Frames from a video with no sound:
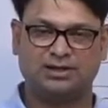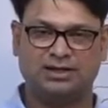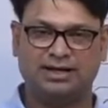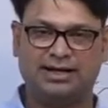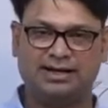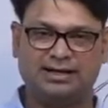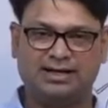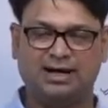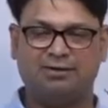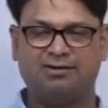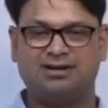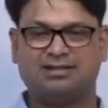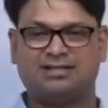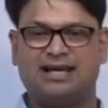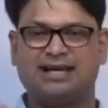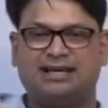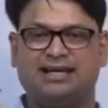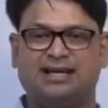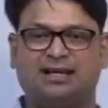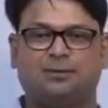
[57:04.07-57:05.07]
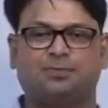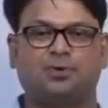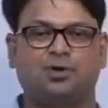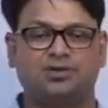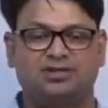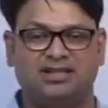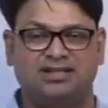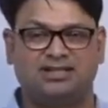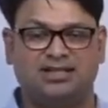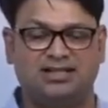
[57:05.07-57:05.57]
right, our psychic
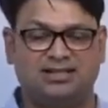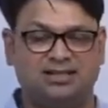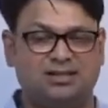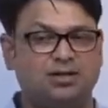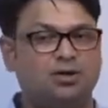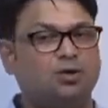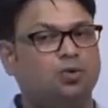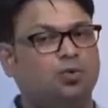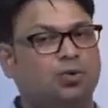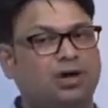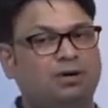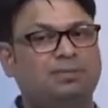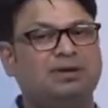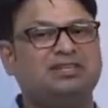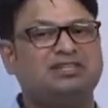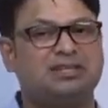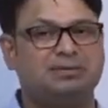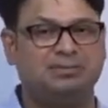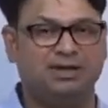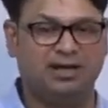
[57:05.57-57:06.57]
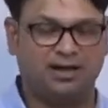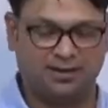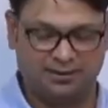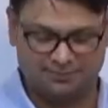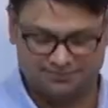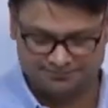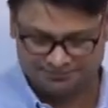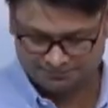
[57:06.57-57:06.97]
processes will be similar,